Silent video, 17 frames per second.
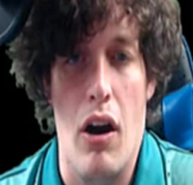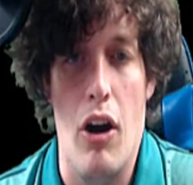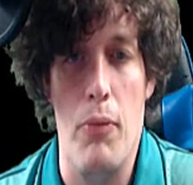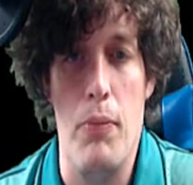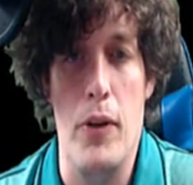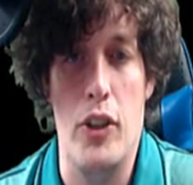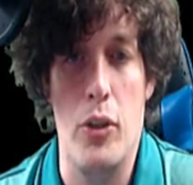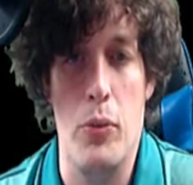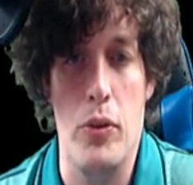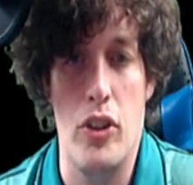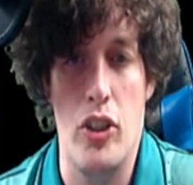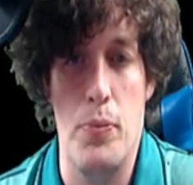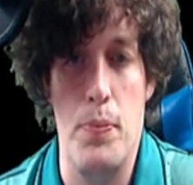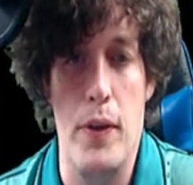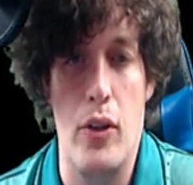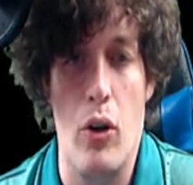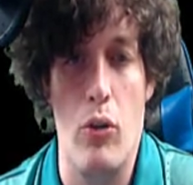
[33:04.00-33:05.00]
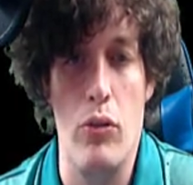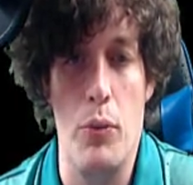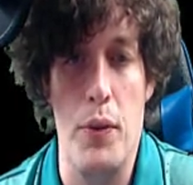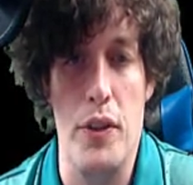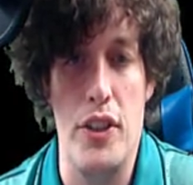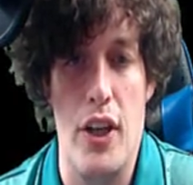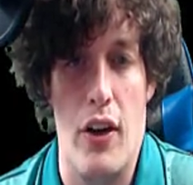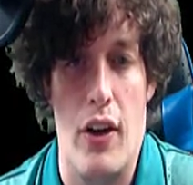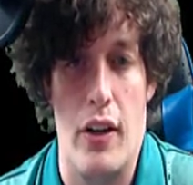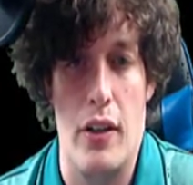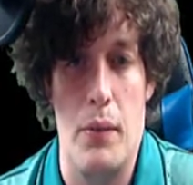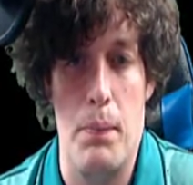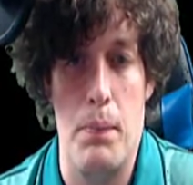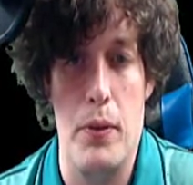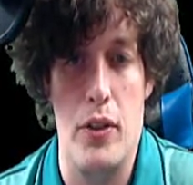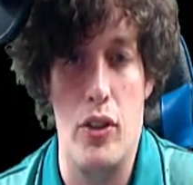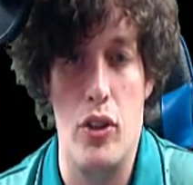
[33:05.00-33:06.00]
Our mission was to speak only with Derek,
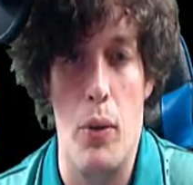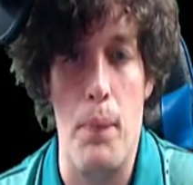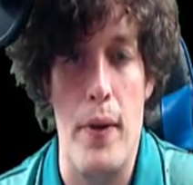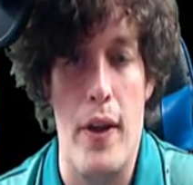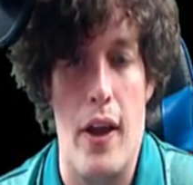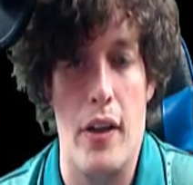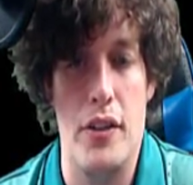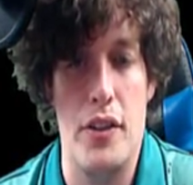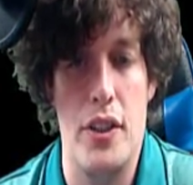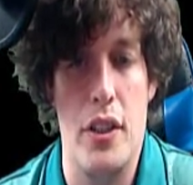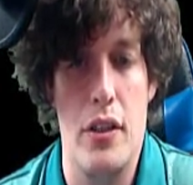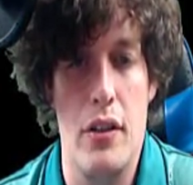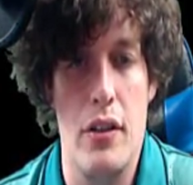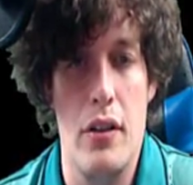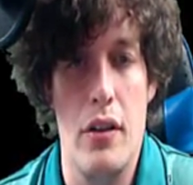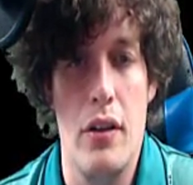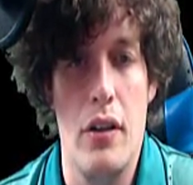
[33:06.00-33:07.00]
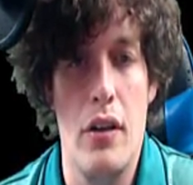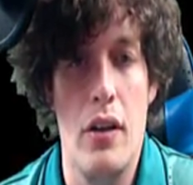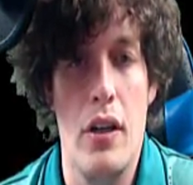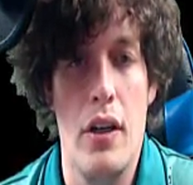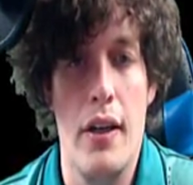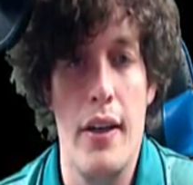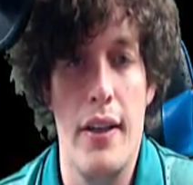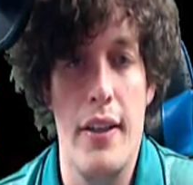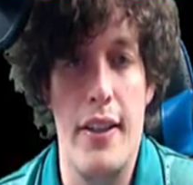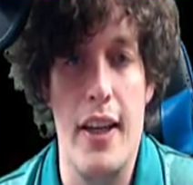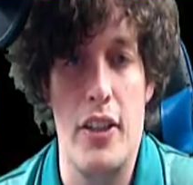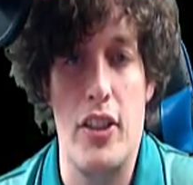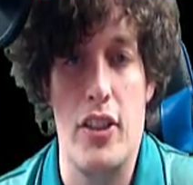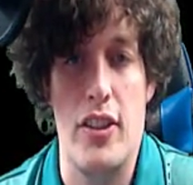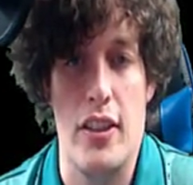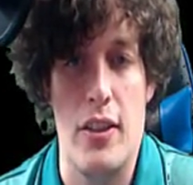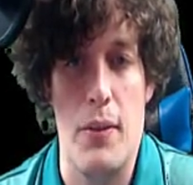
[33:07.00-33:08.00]
but so be it. Gets
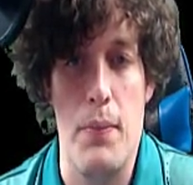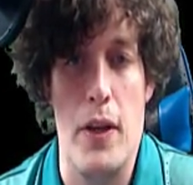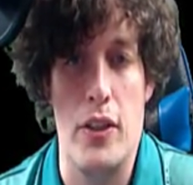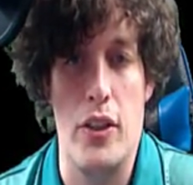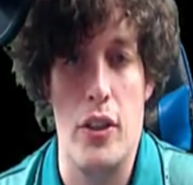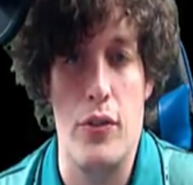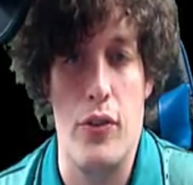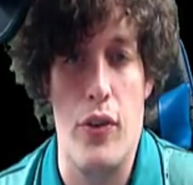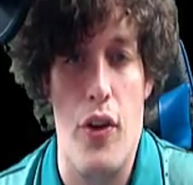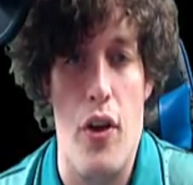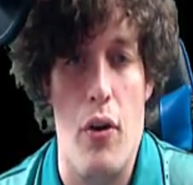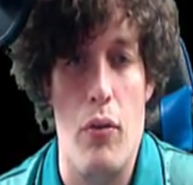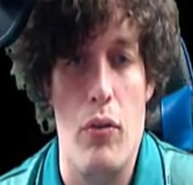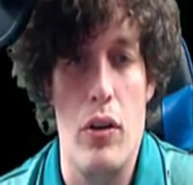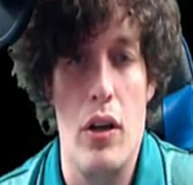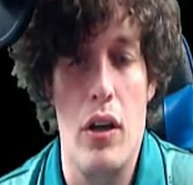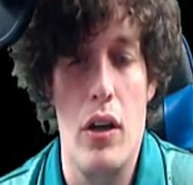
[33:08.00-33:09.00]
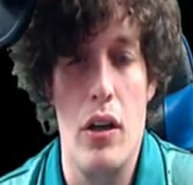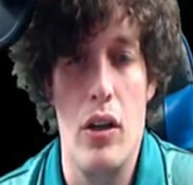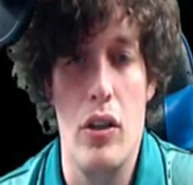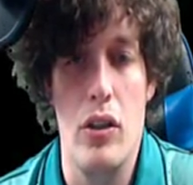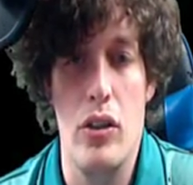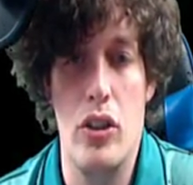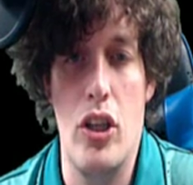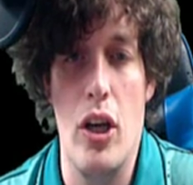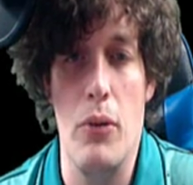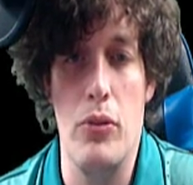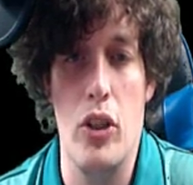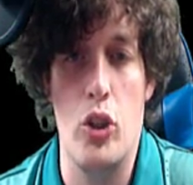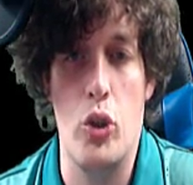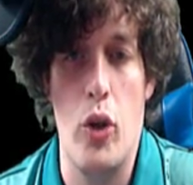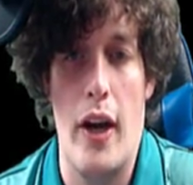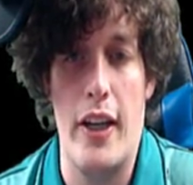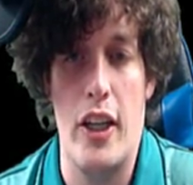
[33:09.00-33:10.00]
us a message for you. Come to
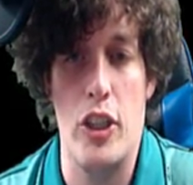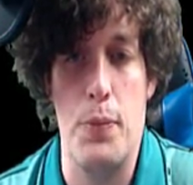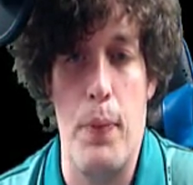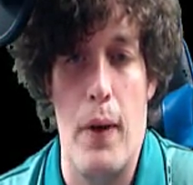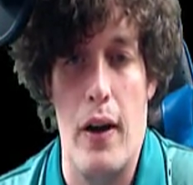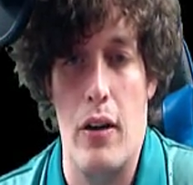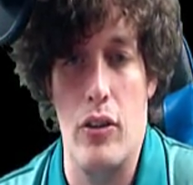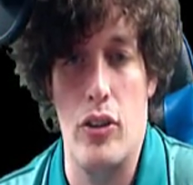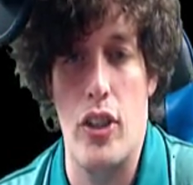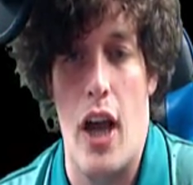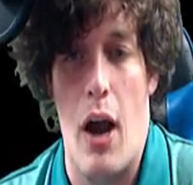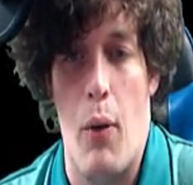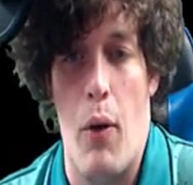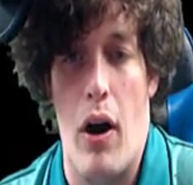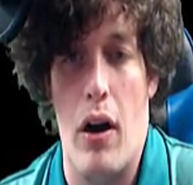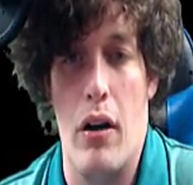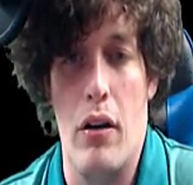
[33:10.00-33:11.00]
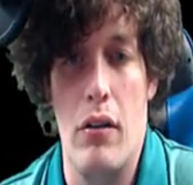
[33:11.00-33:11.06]
Dragon Spiral Tower.